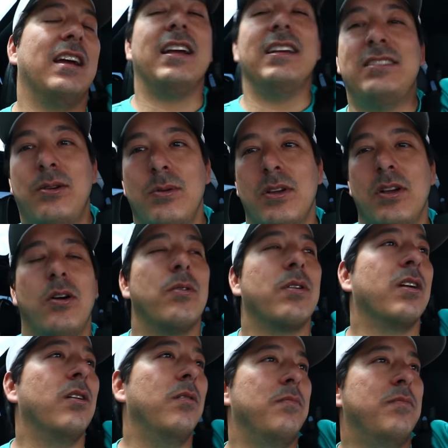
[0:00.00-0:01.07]
yes, here we go.
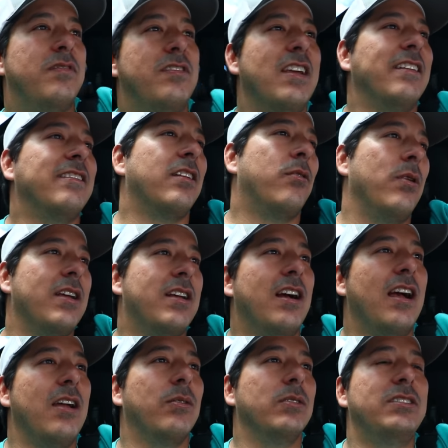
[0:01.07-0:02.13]
We're going to see you guys at Hawaii
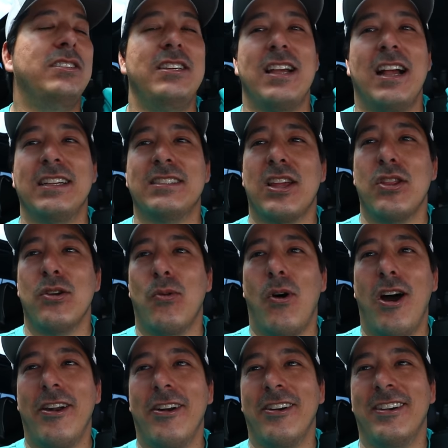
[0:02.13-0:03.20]
Kai, and we'll see you guys on the
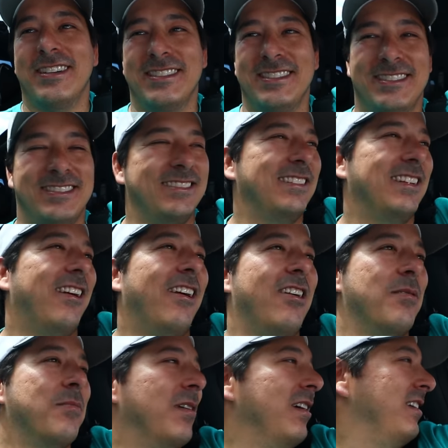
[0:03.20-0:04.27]
water. All
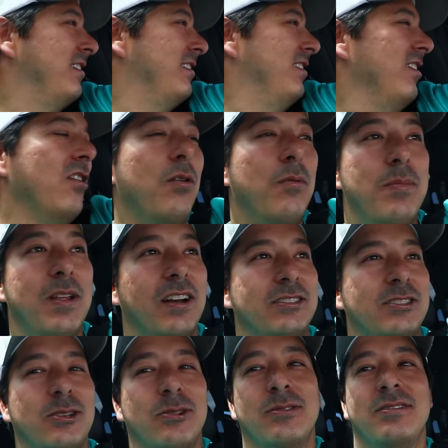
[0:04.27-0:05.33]
right, everybody. Be there
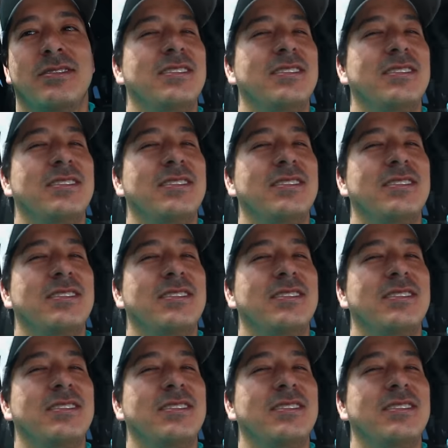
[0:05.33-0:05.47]
soon.